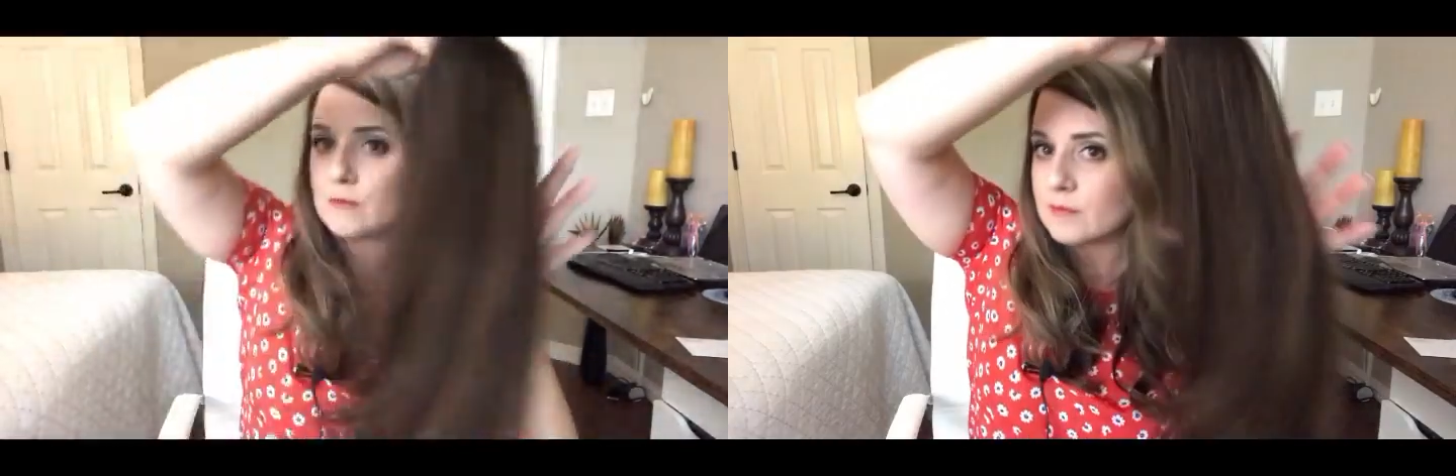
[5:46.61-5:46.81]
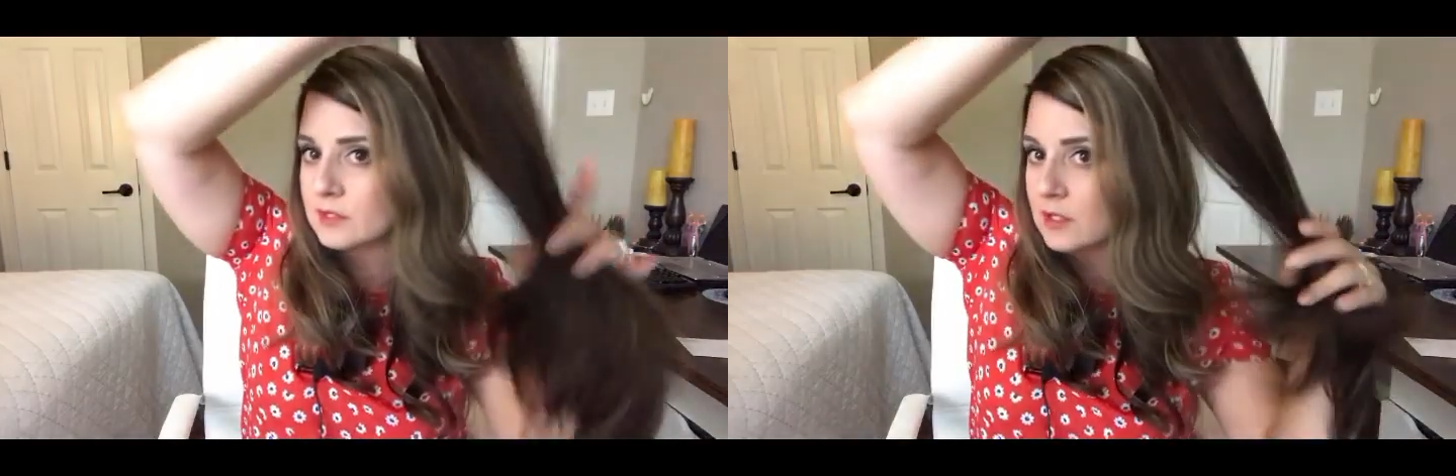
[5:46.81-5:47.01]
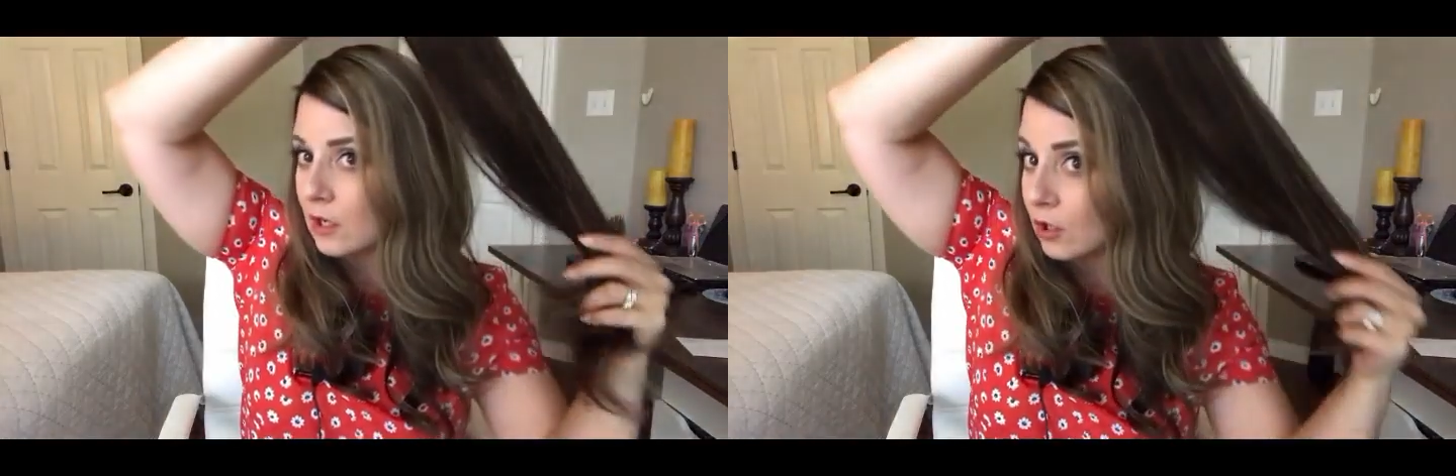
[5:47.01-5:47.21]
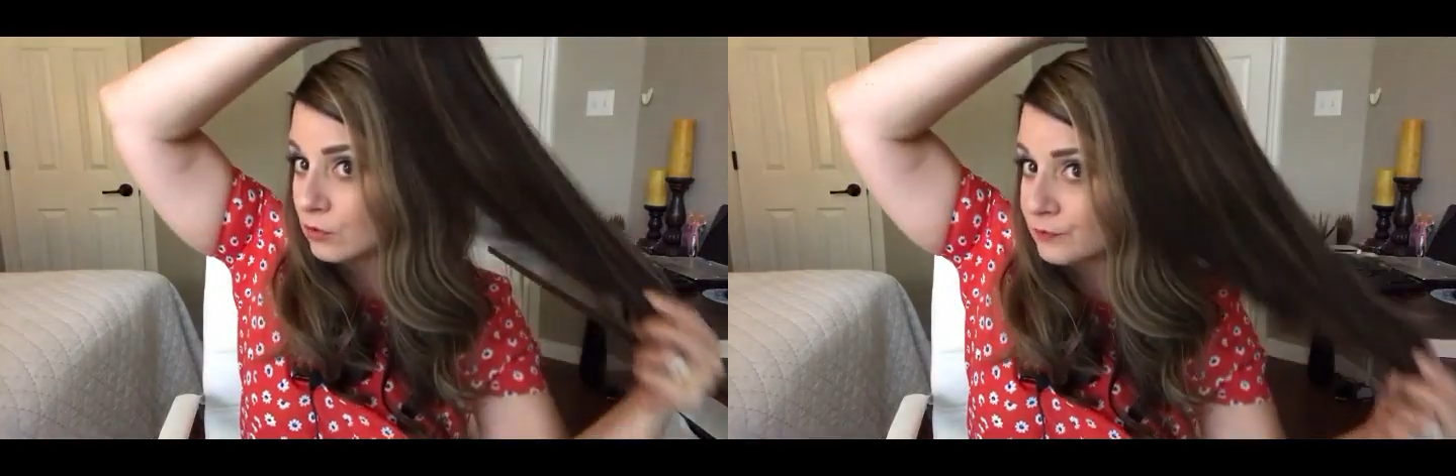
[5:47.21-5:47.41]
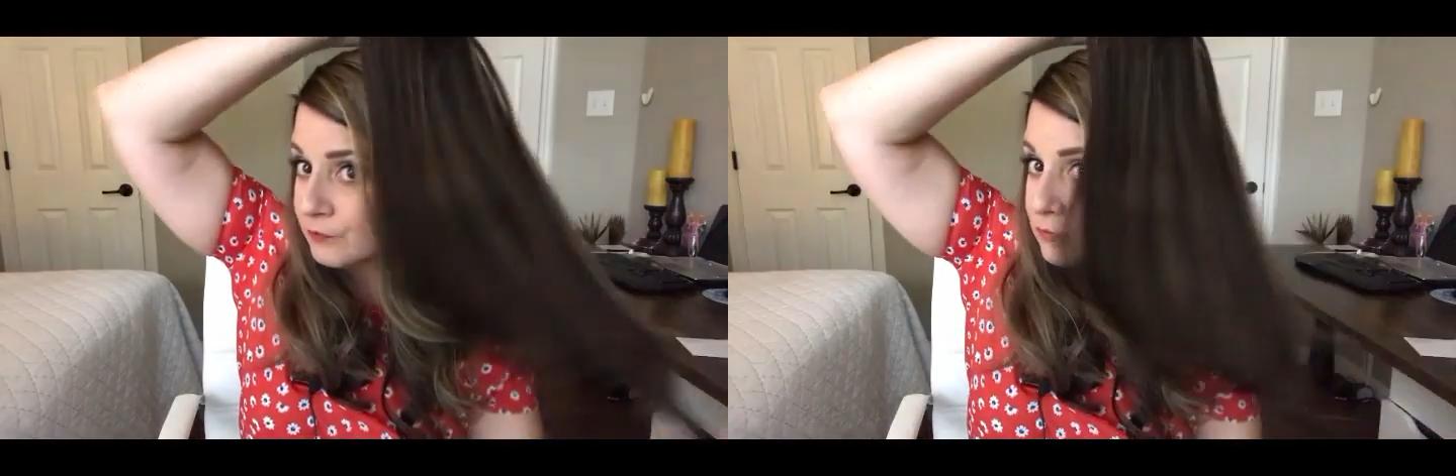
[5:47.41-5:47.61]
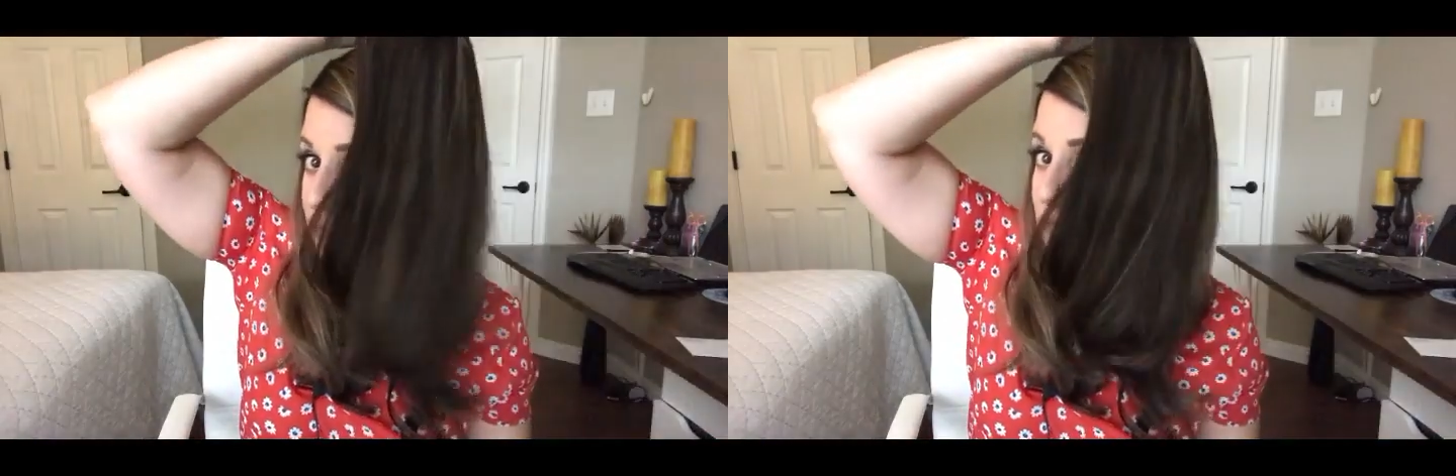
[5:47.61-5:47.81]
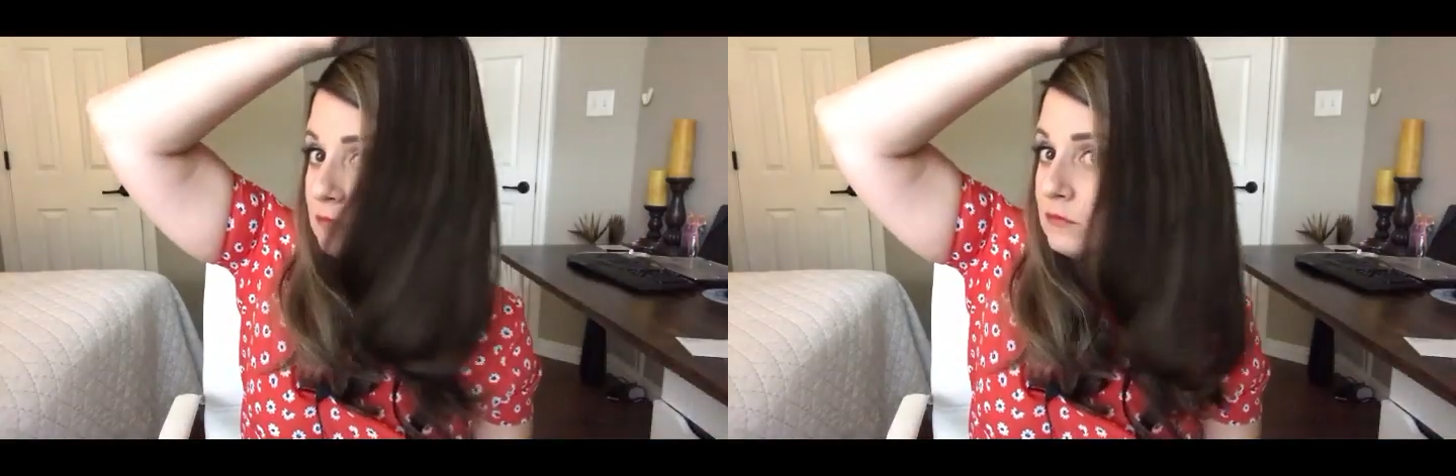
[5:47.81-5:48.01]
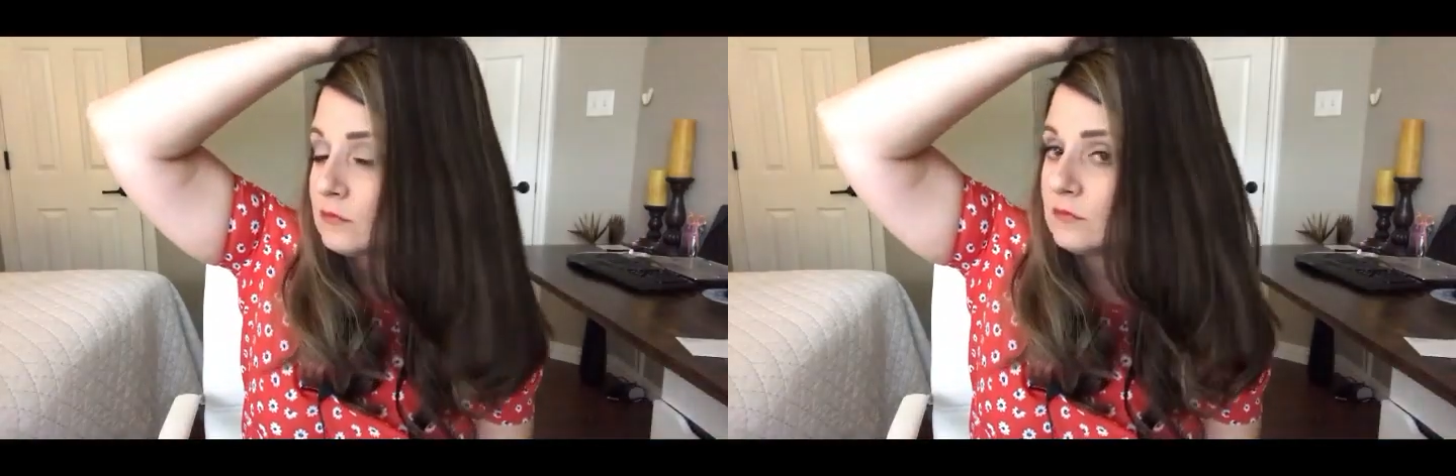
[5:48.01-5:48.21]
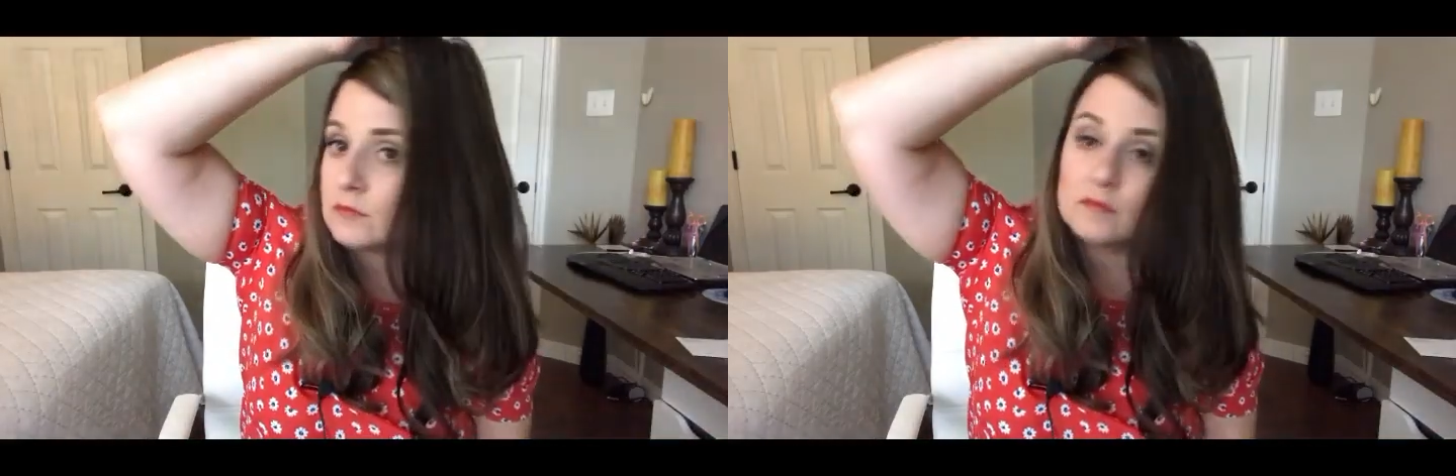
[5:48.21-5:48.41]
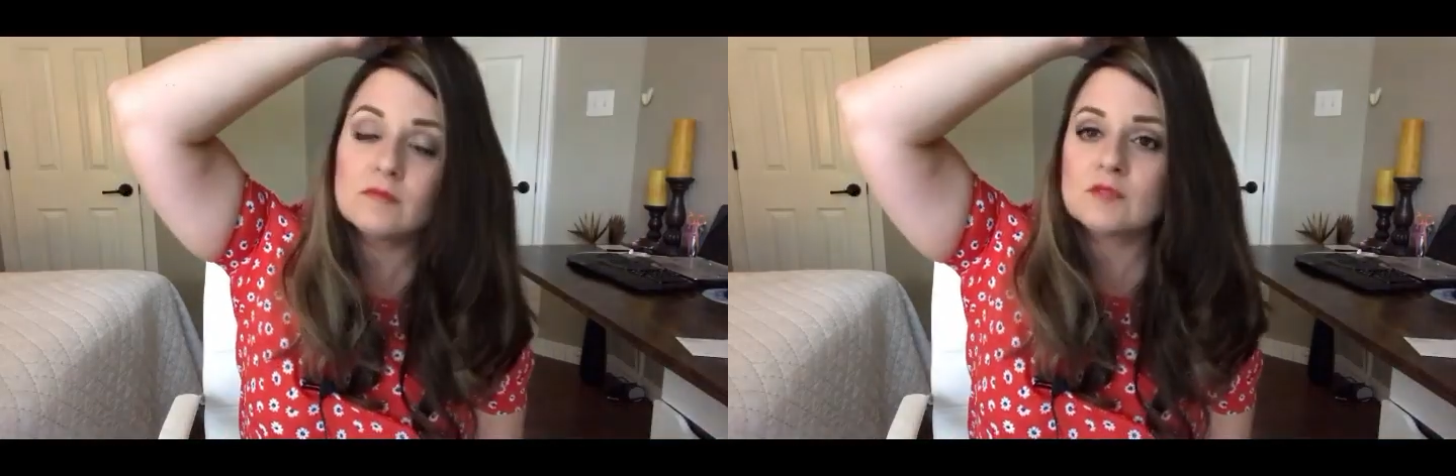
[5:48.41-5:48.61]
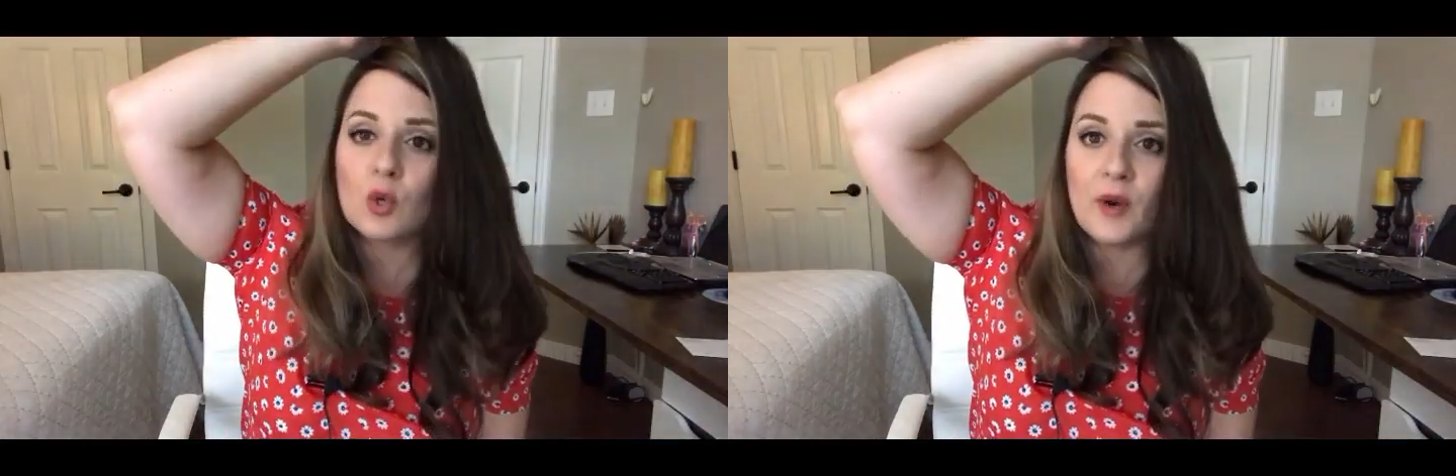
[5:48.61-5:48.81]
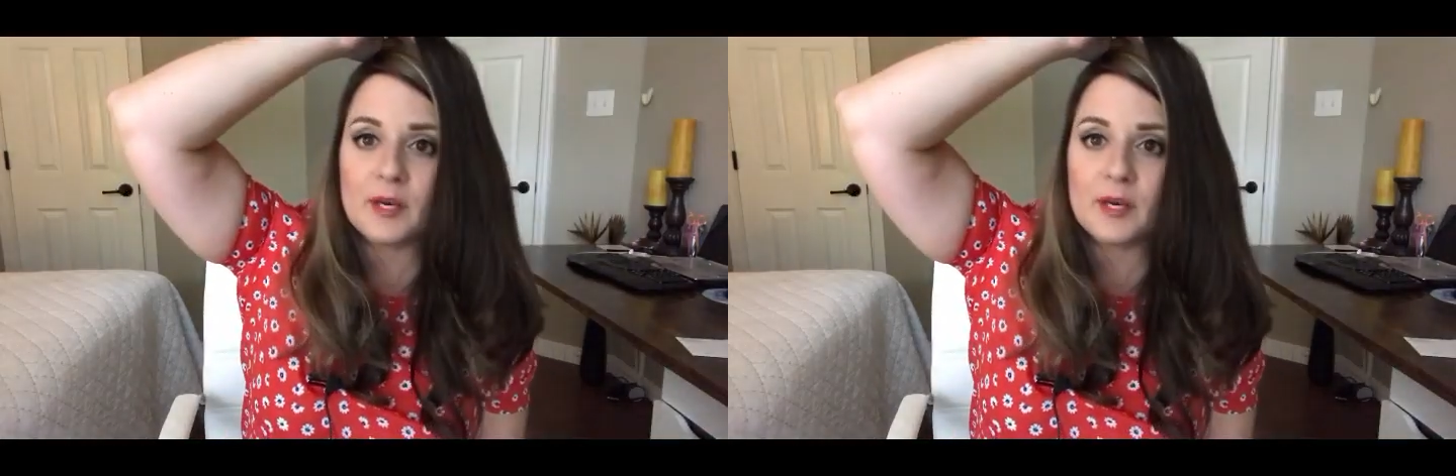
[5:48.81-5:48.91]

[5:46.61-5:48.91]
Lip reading: So quite